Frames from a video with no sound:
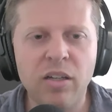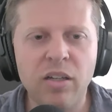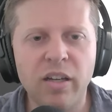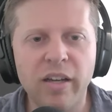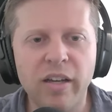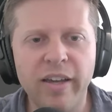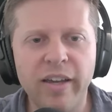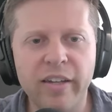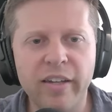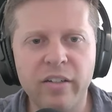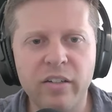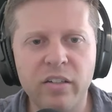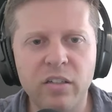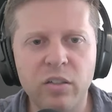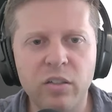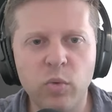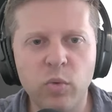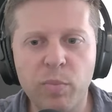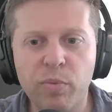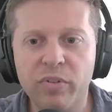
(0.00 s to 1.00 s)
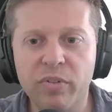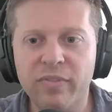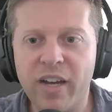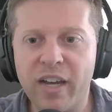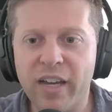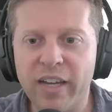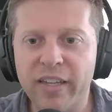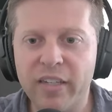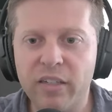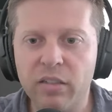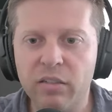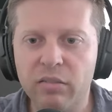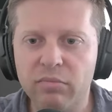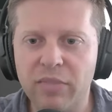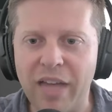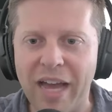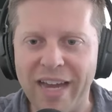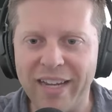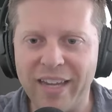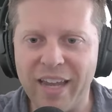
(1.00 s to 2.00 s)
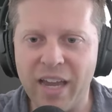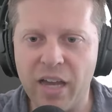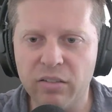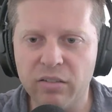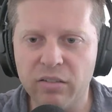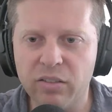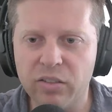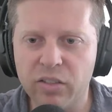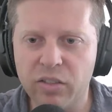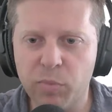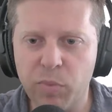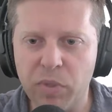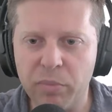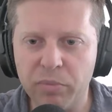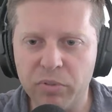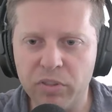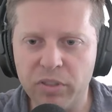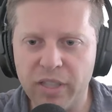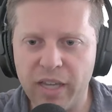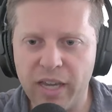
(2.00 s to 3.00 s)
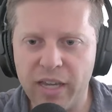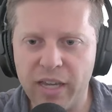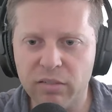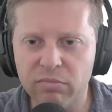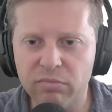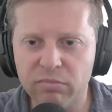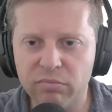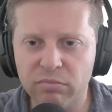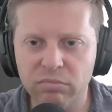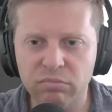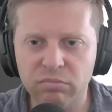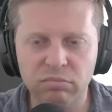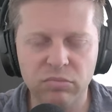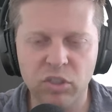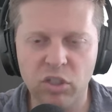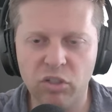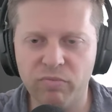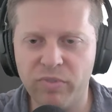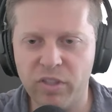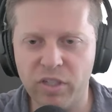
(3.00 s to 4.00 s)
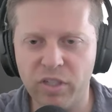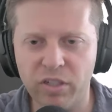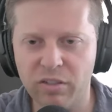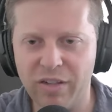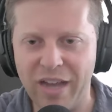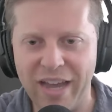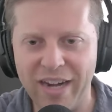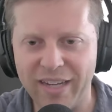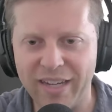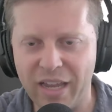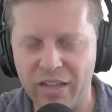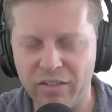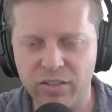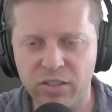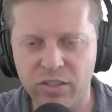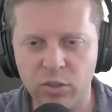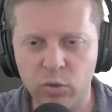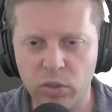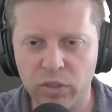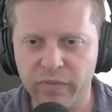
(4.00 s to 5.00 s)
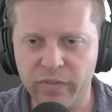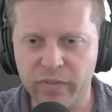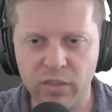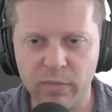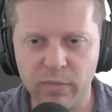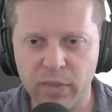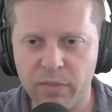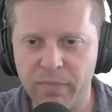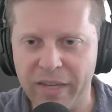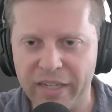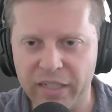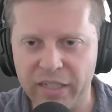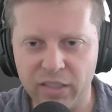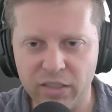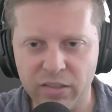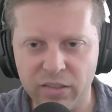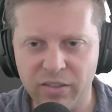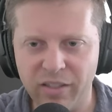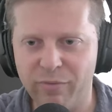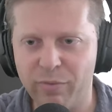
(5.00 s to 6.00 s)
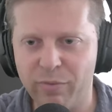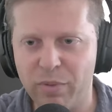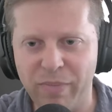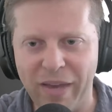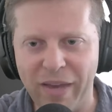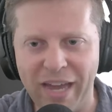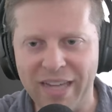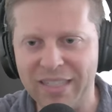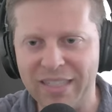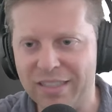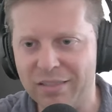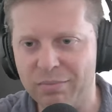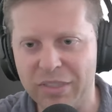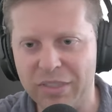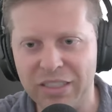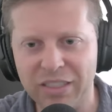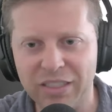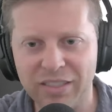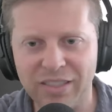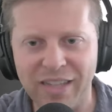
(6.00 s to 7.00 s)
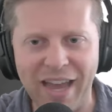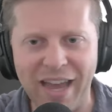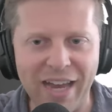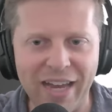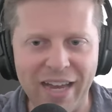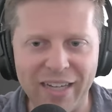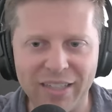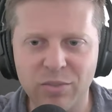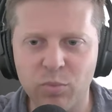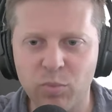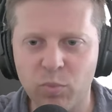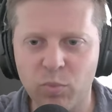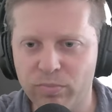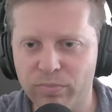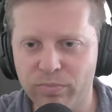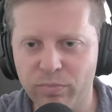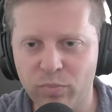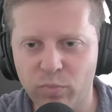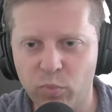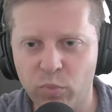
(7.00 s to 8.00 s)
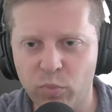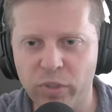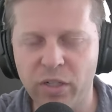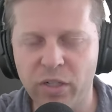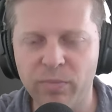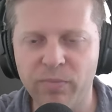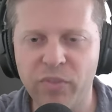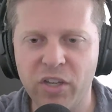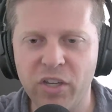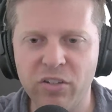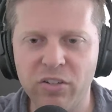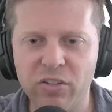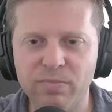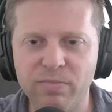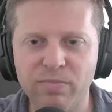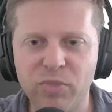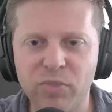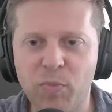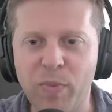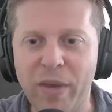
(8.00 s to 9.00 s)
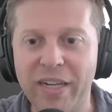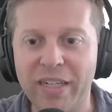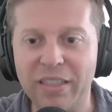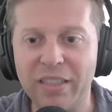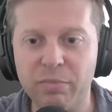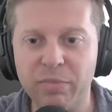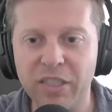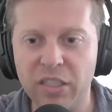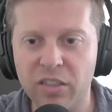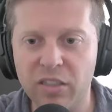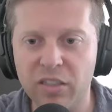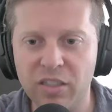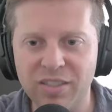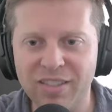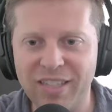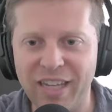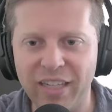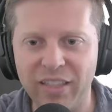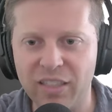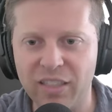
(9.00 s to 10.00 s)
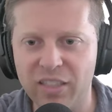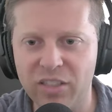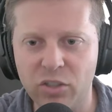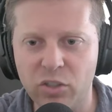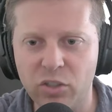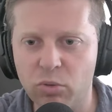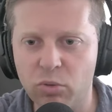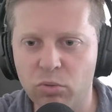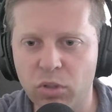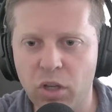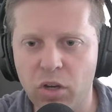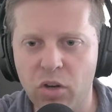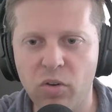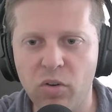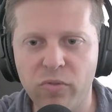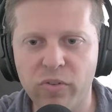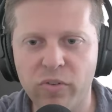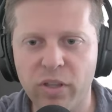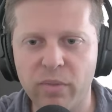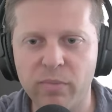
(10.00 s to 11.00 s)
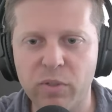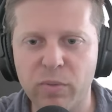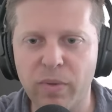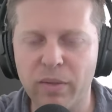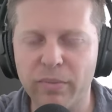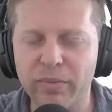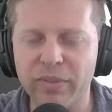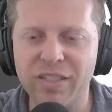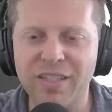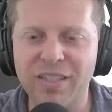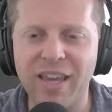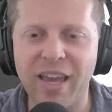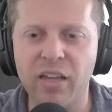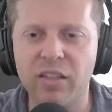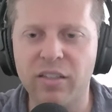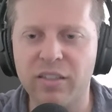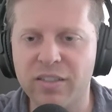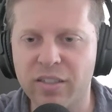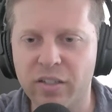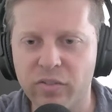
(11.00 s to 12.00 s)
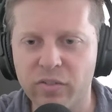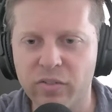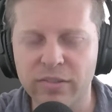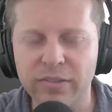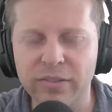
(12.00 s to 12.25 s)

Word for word: And we provide ad accounts to people that, you know, their ad accounts don't work for them on Meta. They've been banned, limited, hacked, you know, their spend limit daily is too low for them to be able to scale, etc.